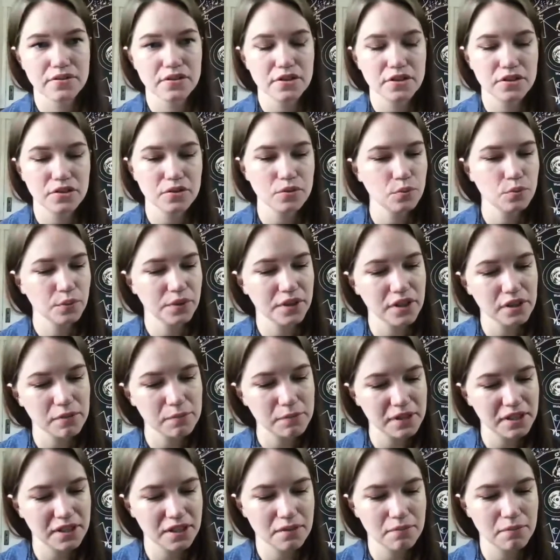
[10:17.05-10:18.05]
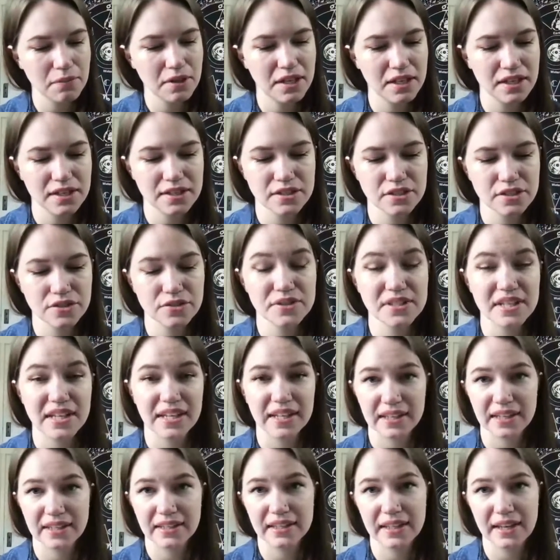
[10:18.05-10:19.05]
You will be committed to
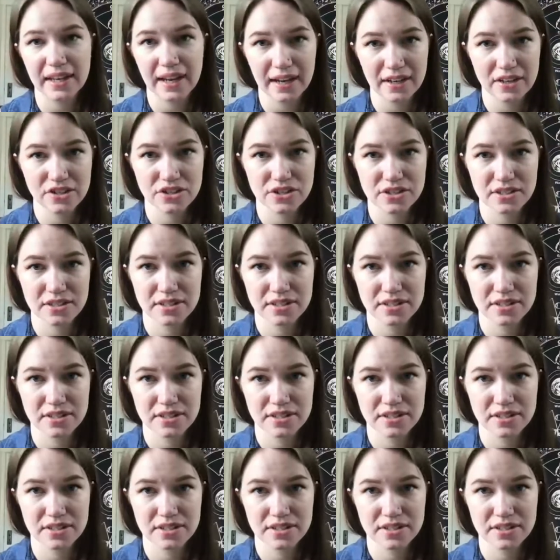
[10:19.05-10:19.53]
taking the action